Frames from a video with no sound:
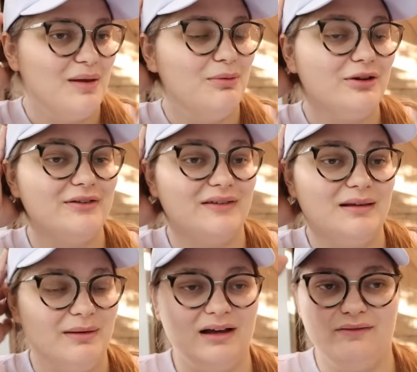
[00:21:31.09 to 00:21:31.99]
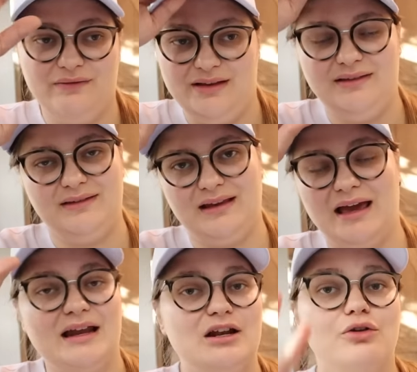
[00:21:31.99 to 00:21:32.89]
people are sleeping on Vince
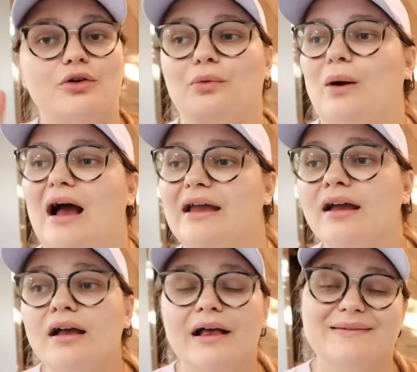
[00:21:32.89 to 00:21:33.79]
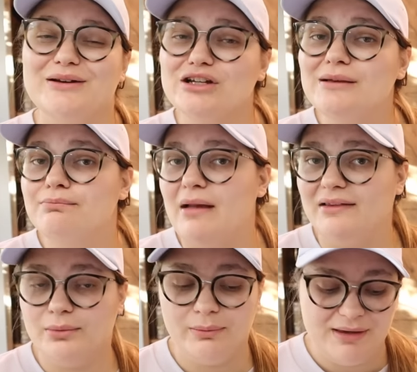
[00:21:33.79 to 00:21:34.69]
and I don't know why, especially
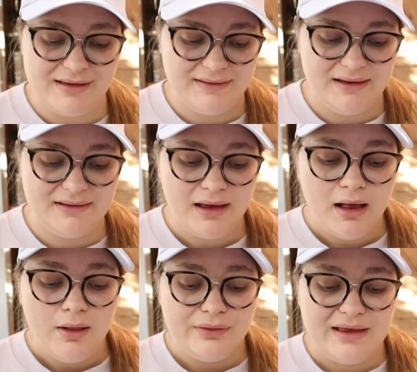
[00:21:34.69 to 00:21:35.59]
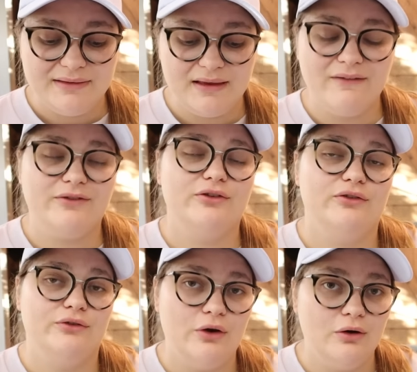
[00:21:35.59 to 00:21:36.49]
menswear pieces. They sell for
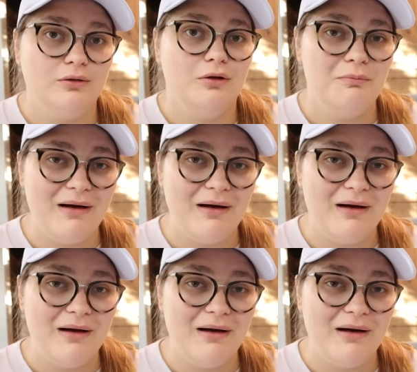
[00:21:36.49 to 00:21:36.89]
so